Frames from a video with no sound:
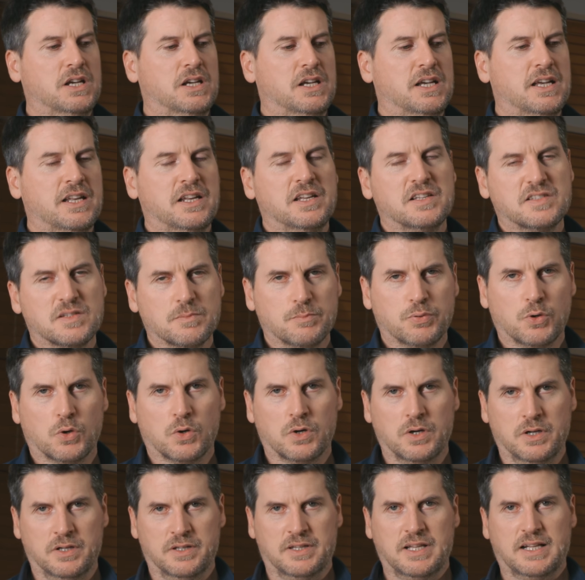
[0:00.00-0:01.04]
it is
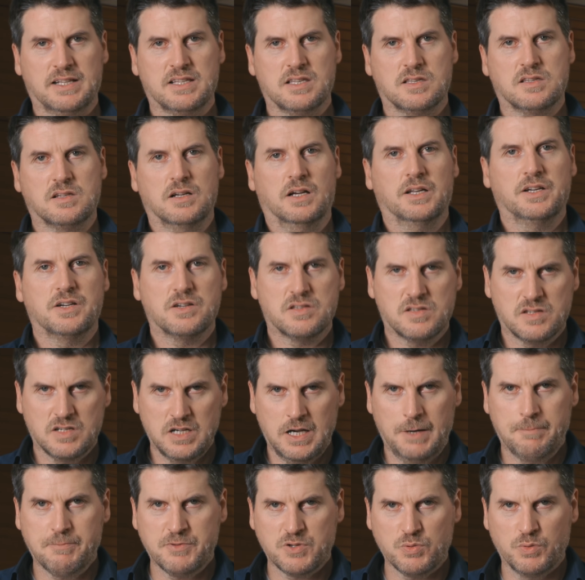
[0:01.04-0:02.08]
important that the slider
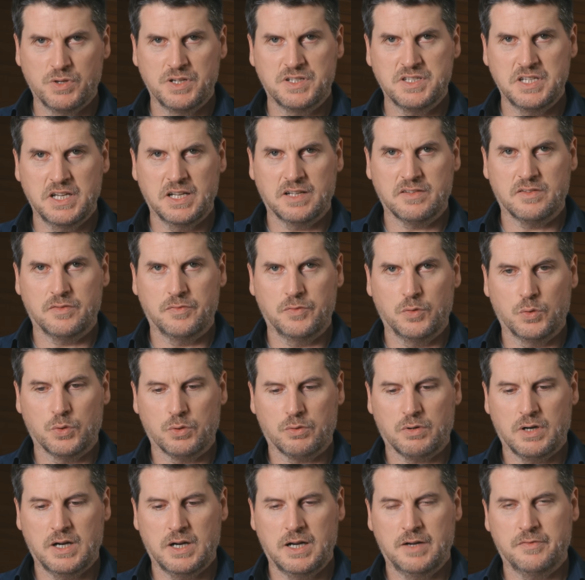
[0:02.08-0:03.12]
stops when it takes the
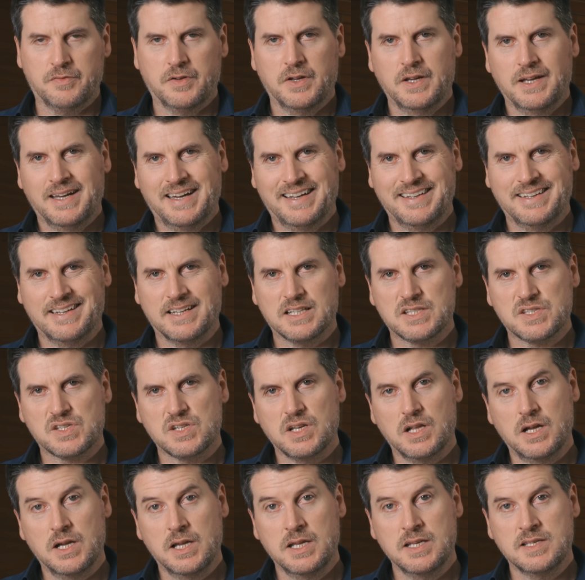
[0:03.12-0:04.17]
photograph, and then it
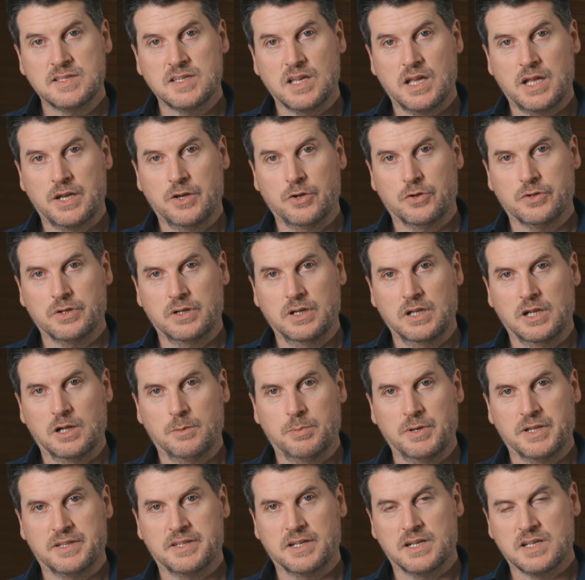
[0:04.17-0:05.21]
slides another little
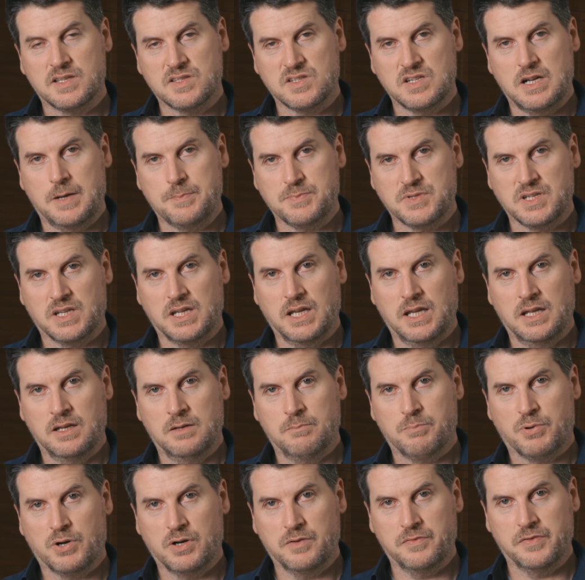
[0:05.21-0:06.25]
bit, then it stops again
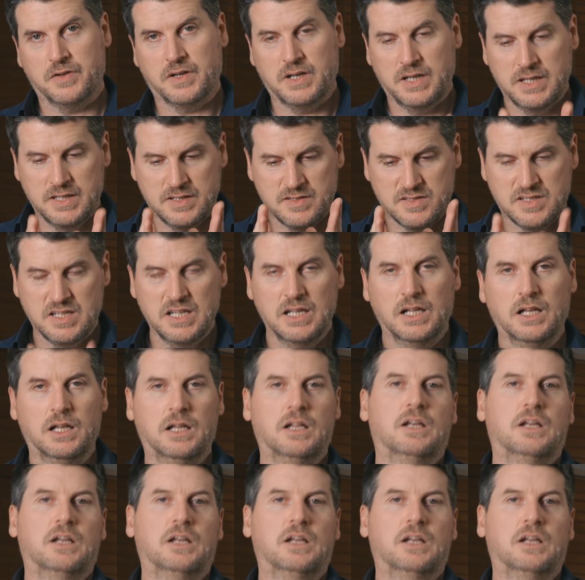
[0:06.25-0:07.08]
perfectly still